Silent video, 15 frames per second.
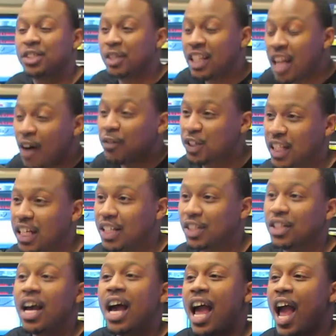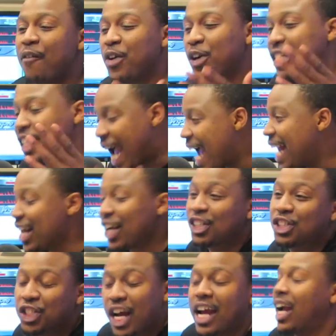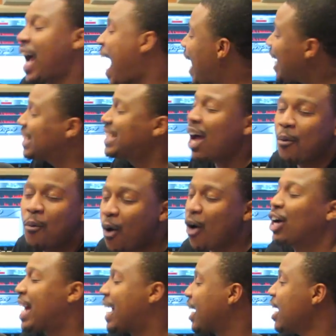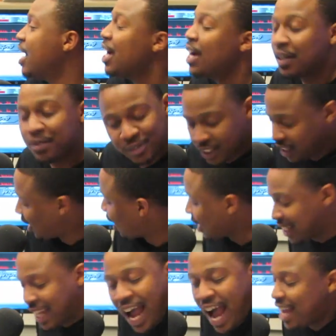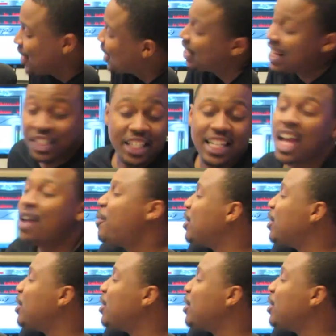love scenes. If you're dating a chick, how does that work? Like, listen, I